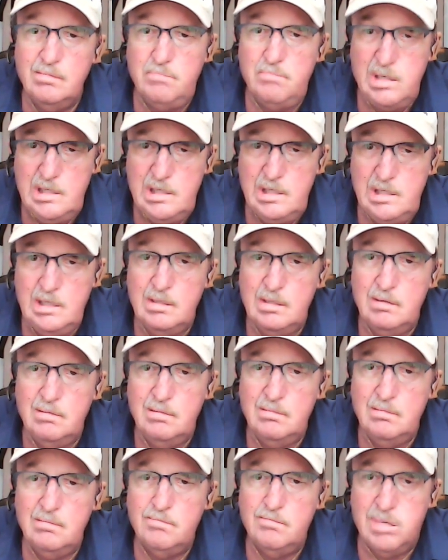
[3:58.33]
beaten,
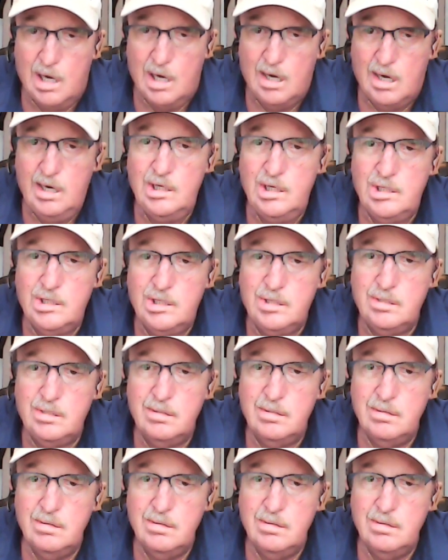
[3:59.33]
punished.